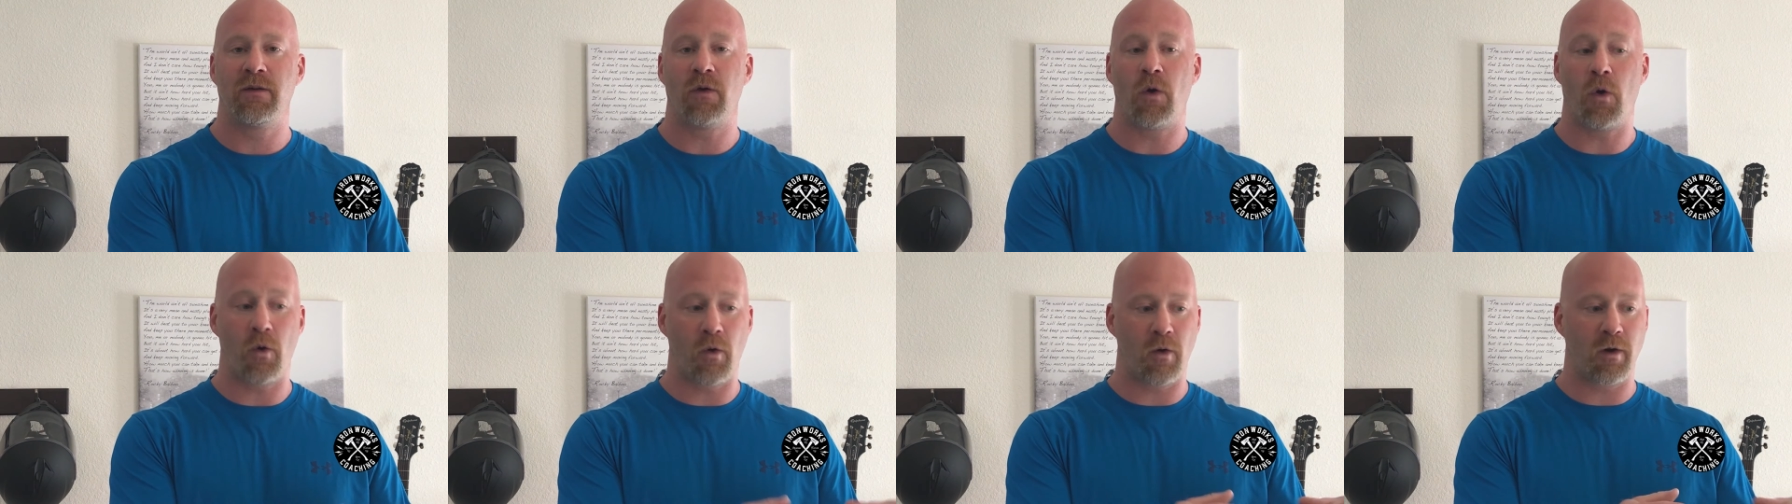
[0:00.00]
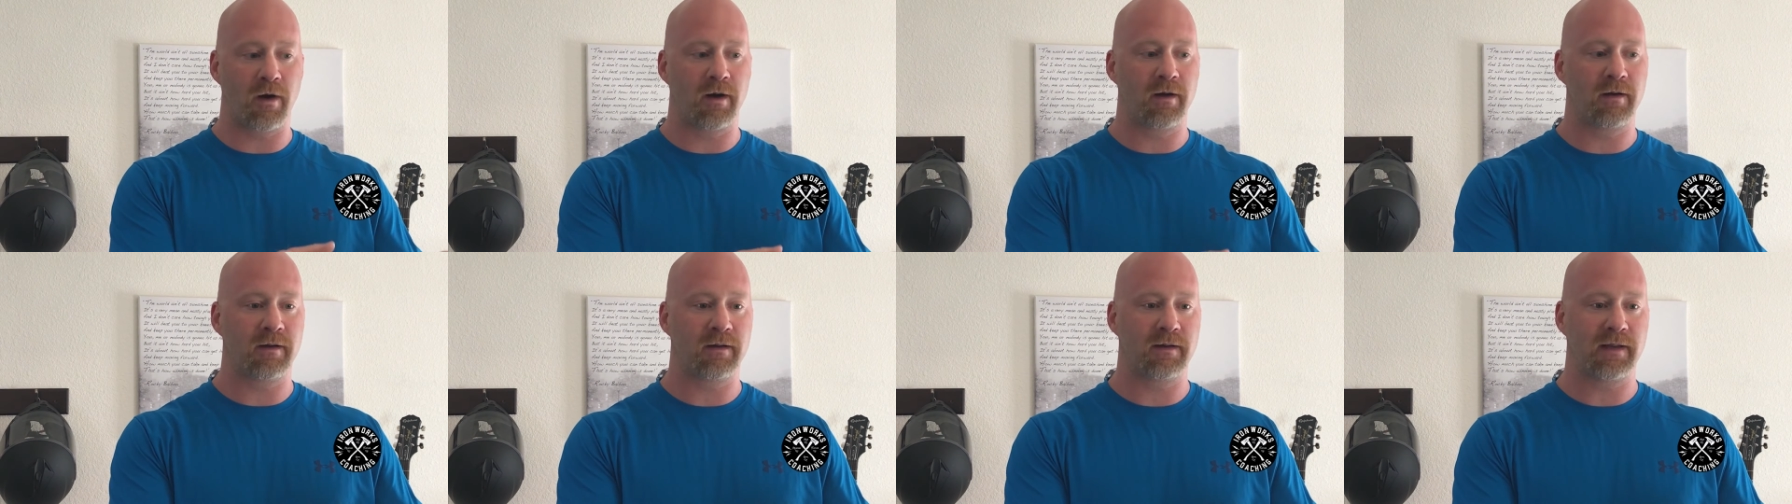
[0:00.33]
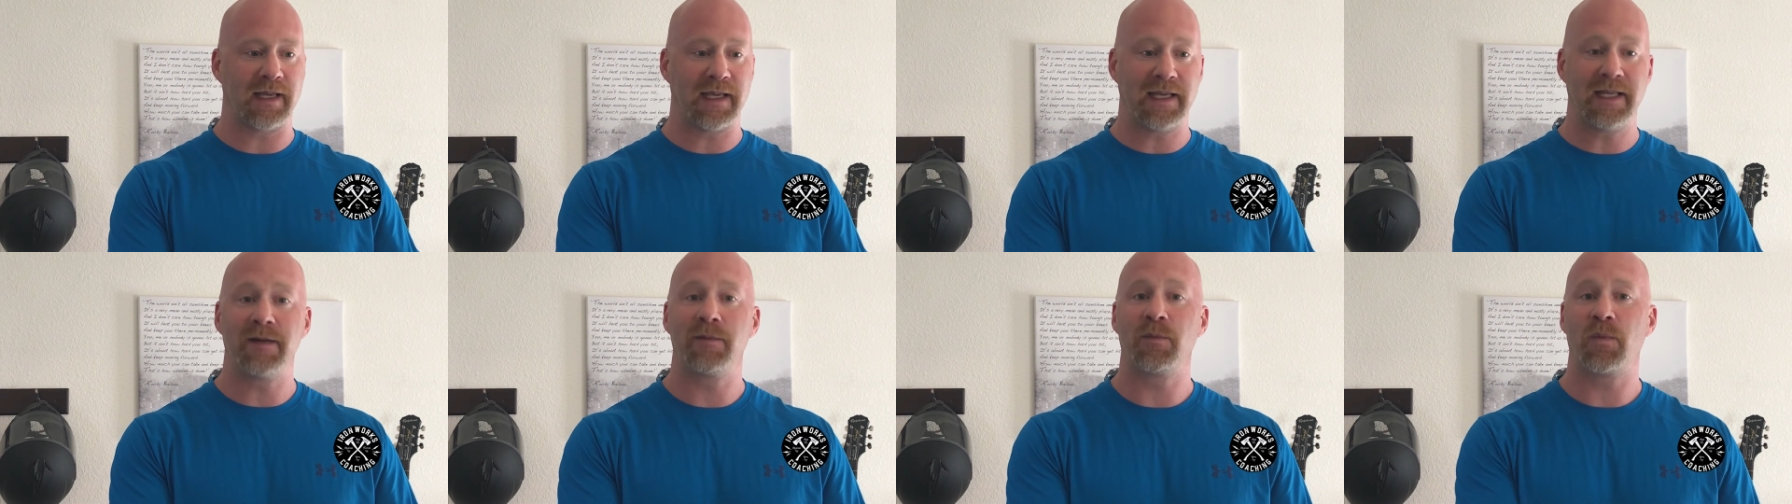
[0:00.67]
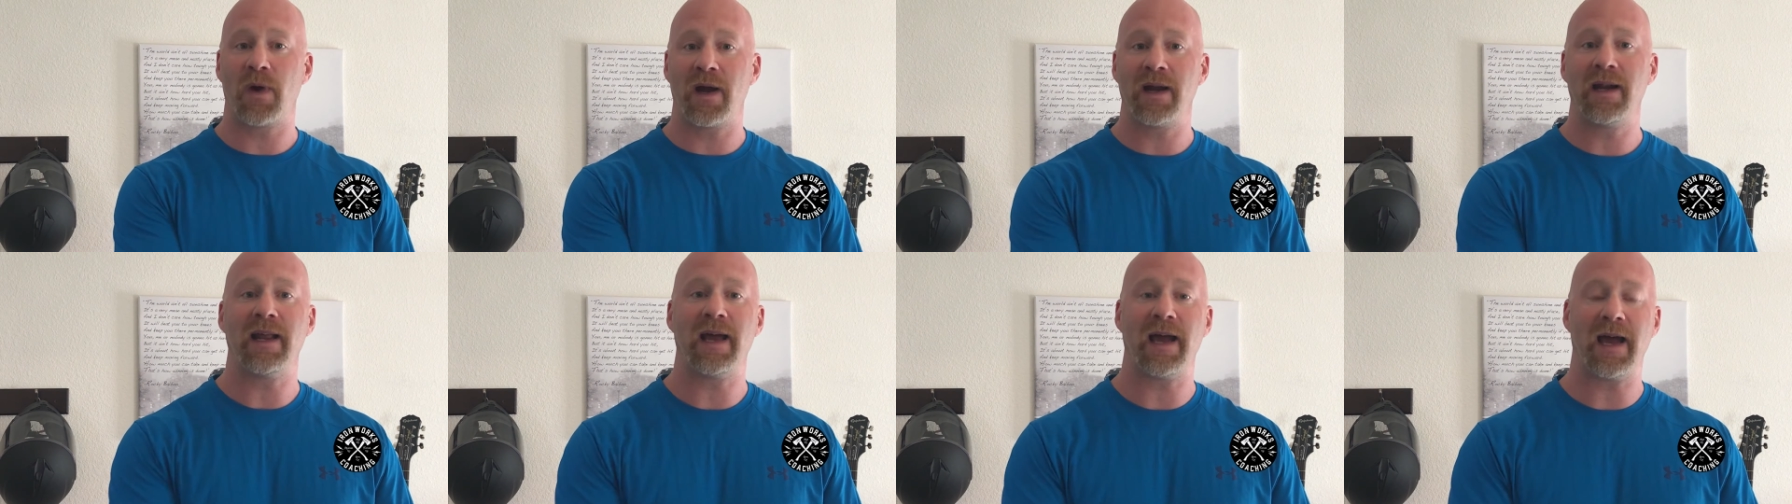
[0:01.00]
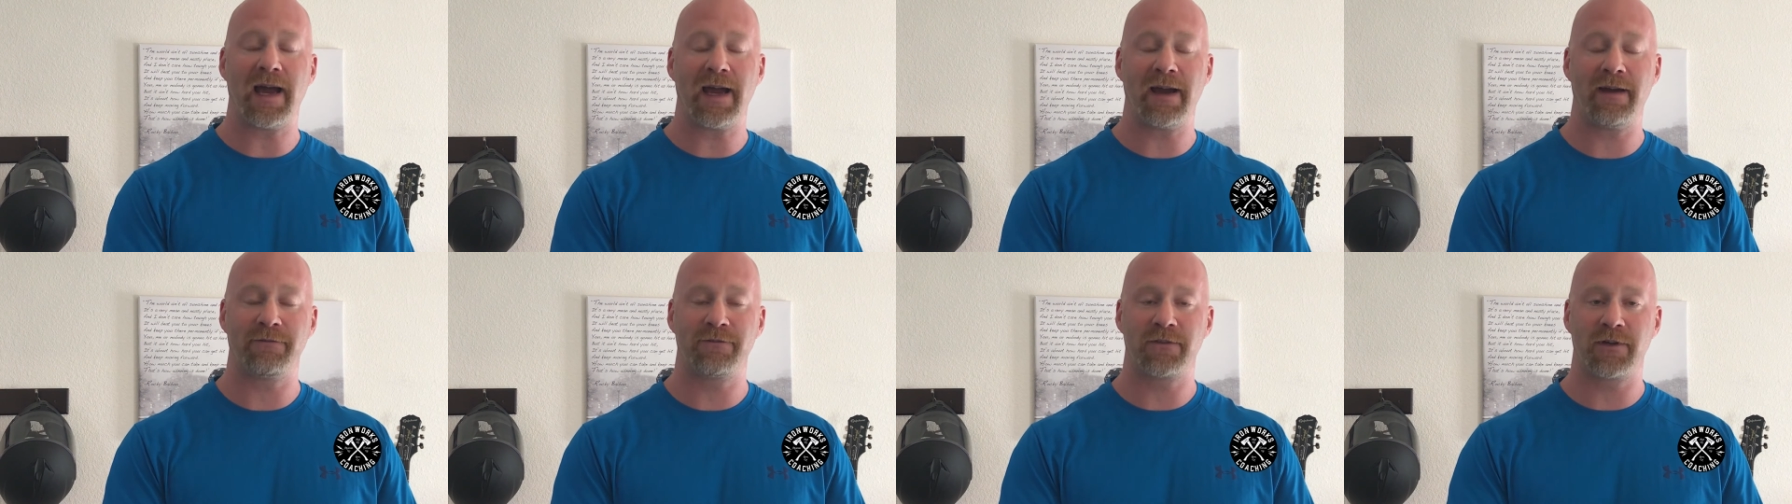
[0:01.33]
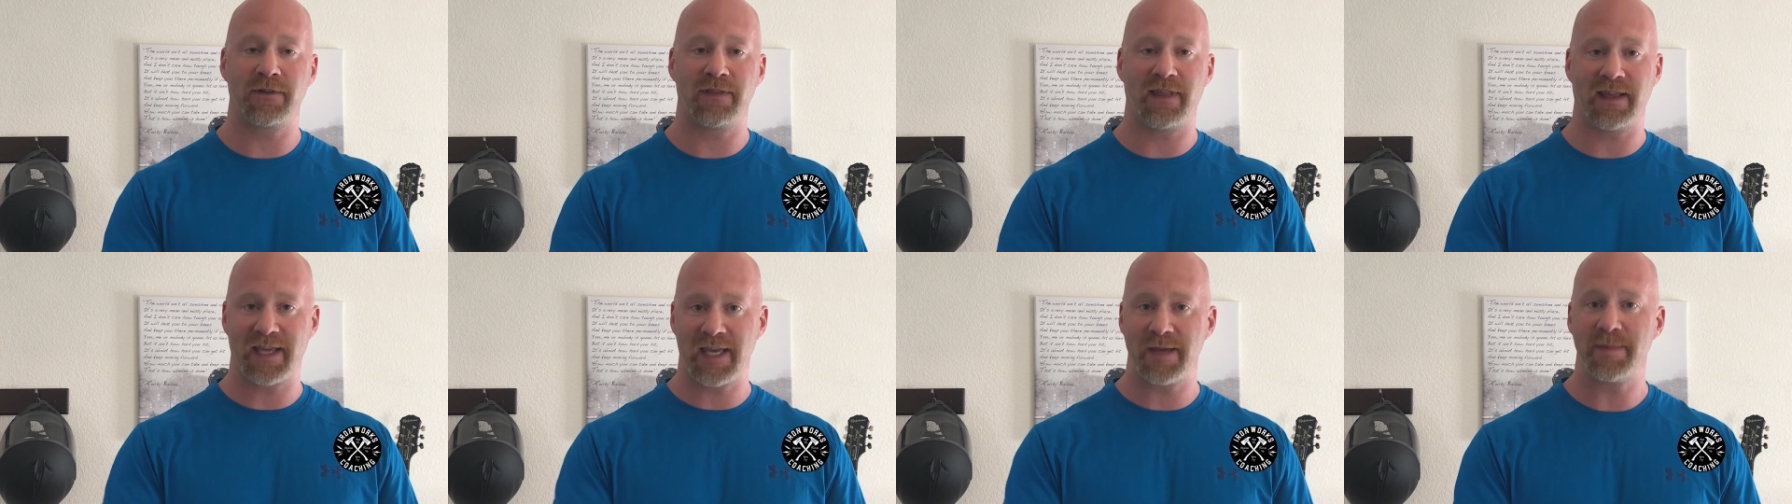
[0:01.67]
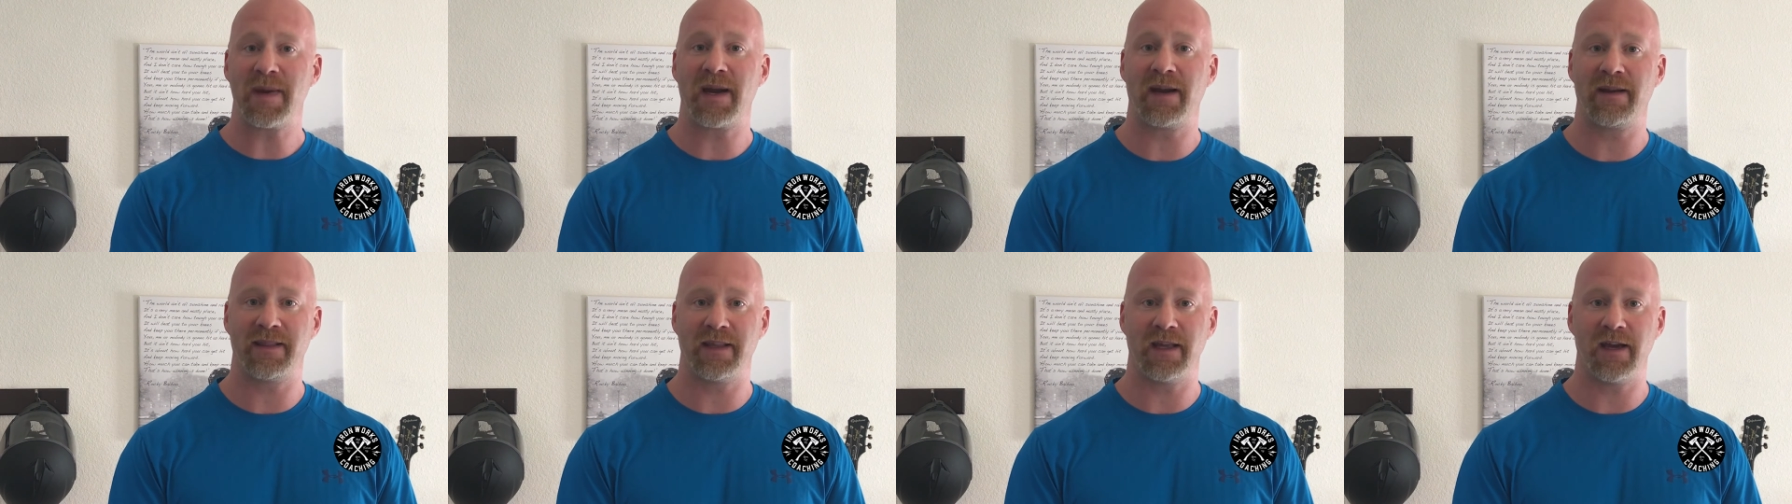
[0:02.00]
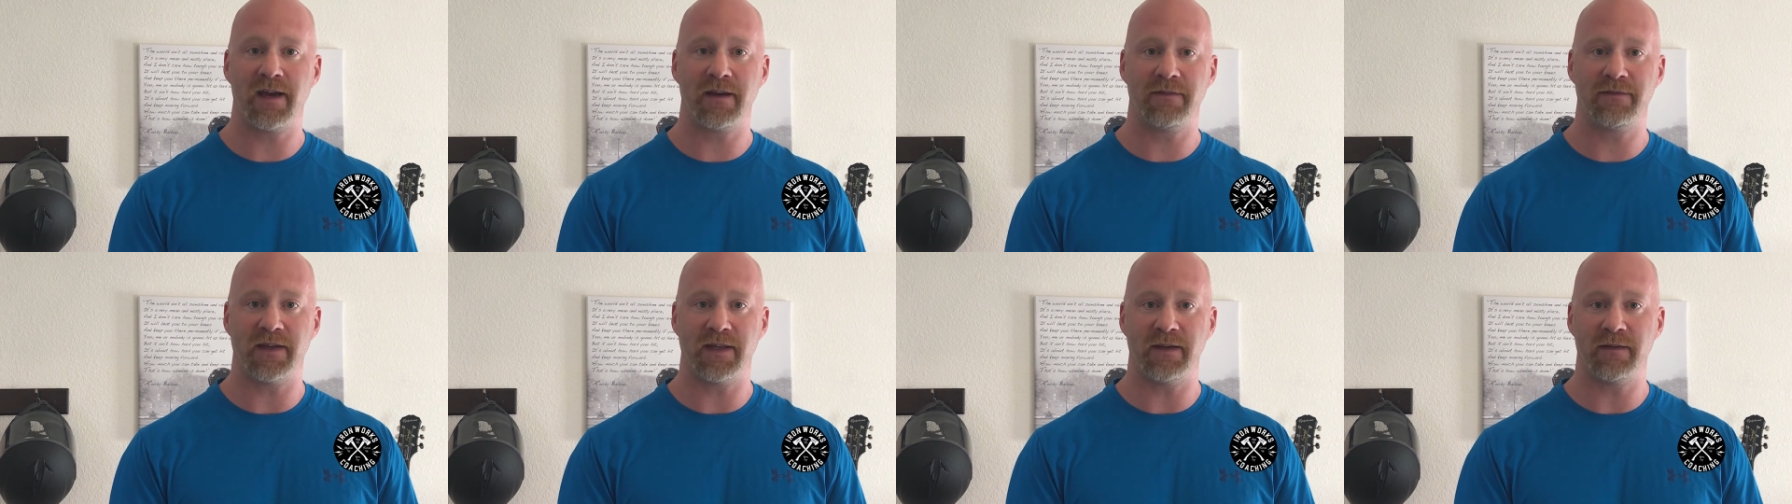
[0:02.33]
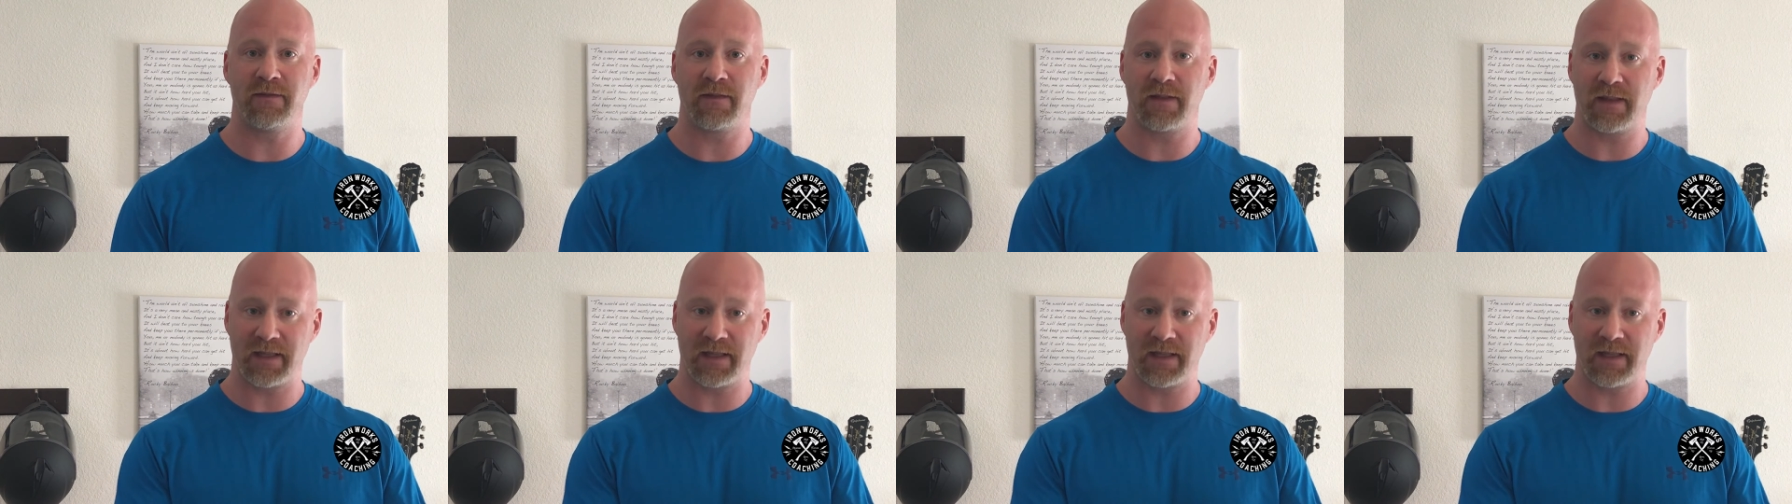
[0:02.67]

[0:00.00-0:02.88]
or eat them right after they came out of the oven,